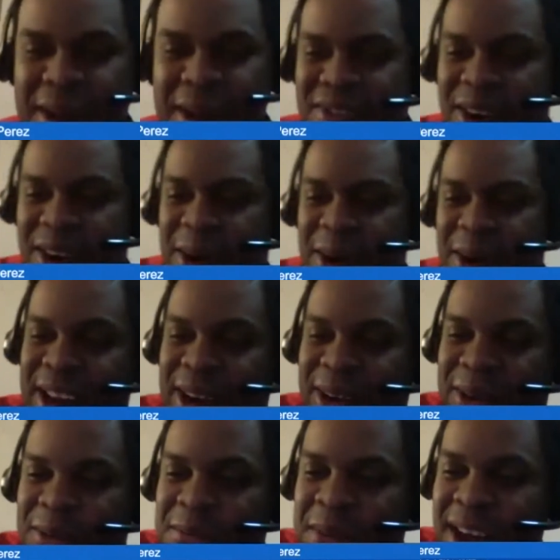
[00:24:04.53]
very clear
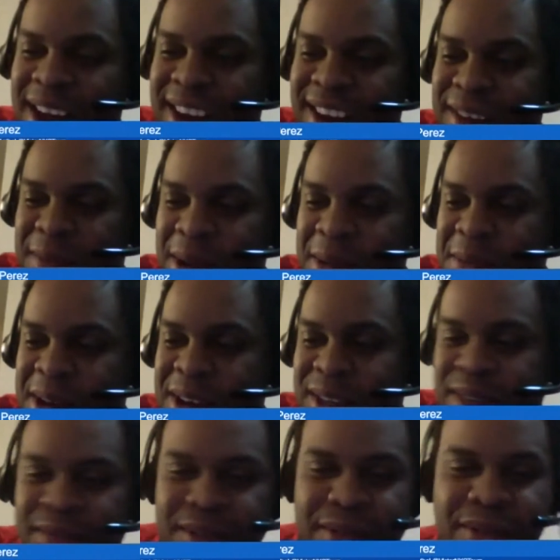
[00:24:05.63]
my opinions on the
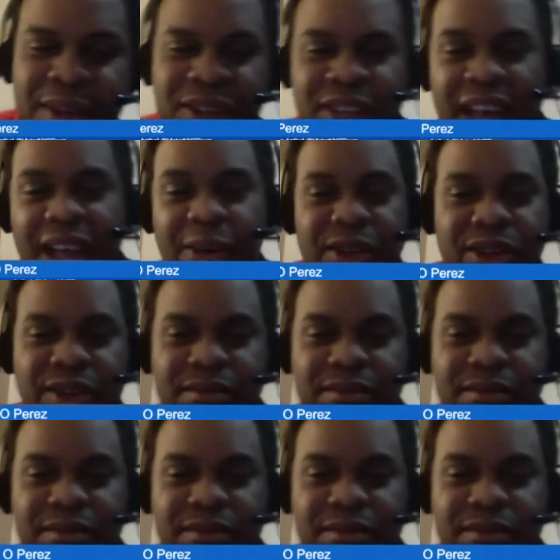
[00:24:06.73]
French language.